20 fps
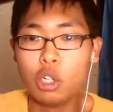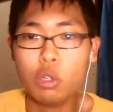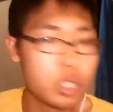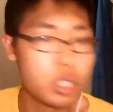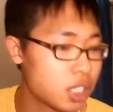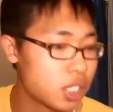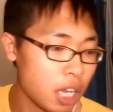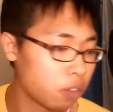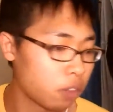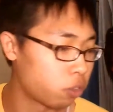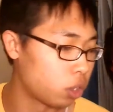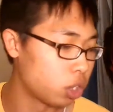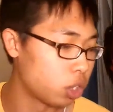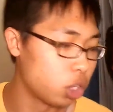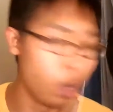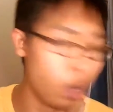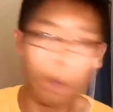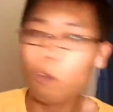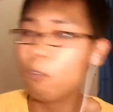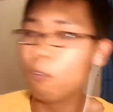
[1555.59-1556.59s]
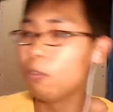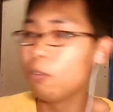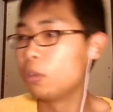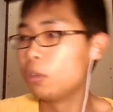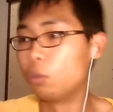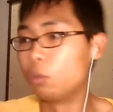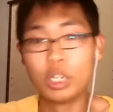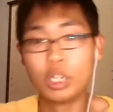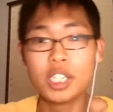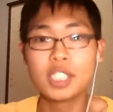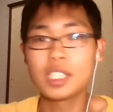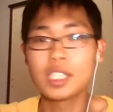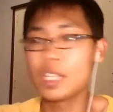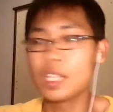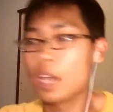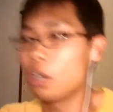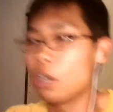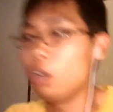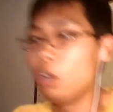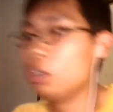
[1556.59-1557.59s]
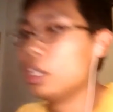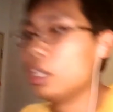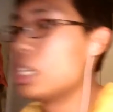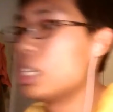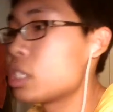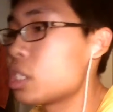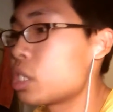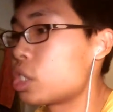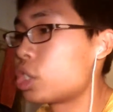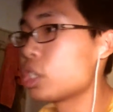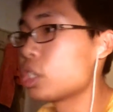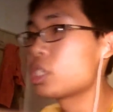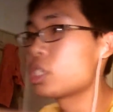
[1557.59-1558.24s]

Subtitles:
it just oozes out for no reason at all, and it's